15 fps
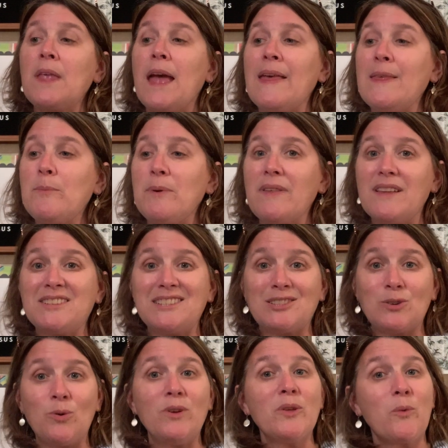and they bring that to
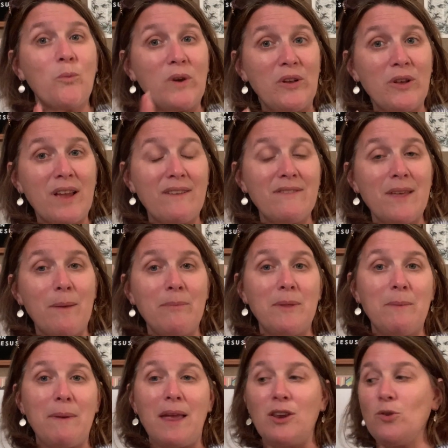school, then we'll give them the
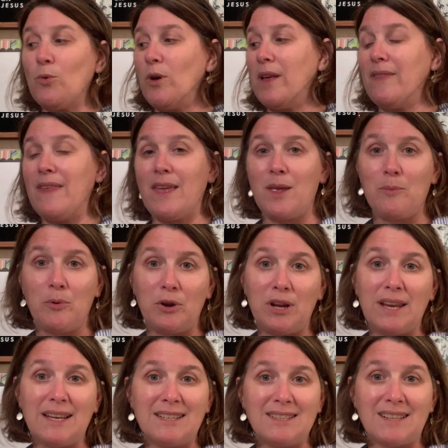manual and they can put it
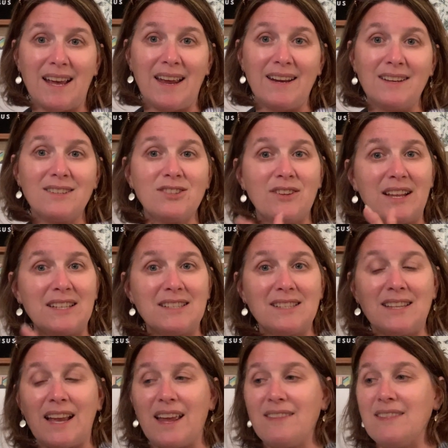inside. So that's the
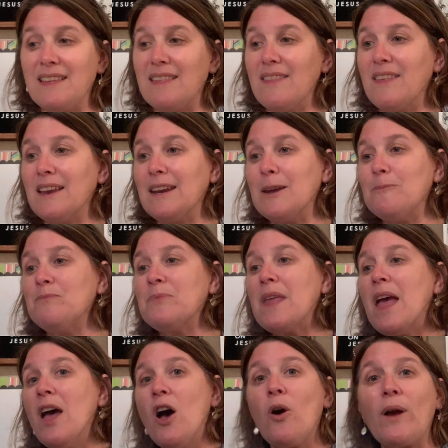second thing that they need.
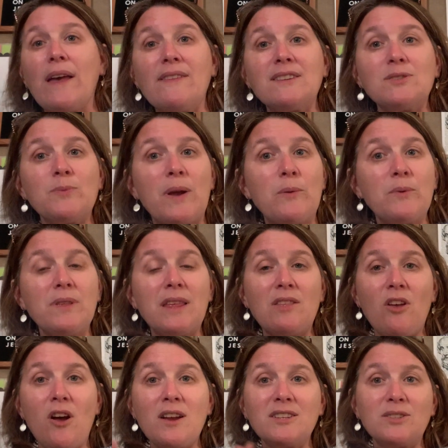Okay, this went really
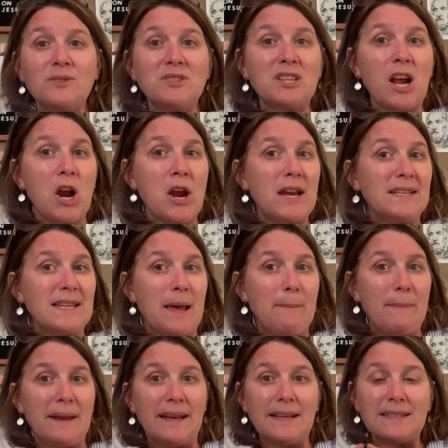long, so sorry, 10
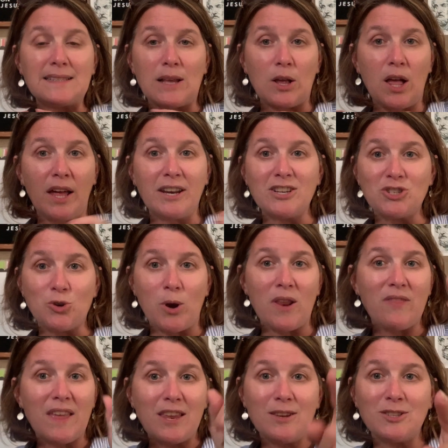minutes. I'll cut it short.
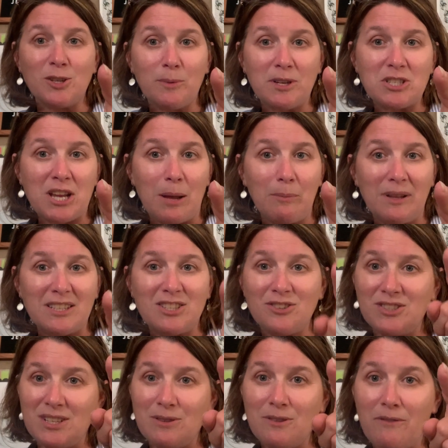Thank you so much. God bless you.
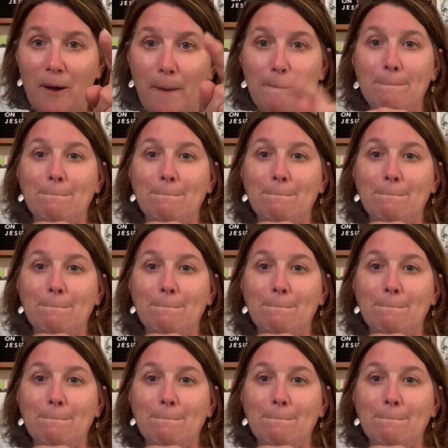See you in the fall.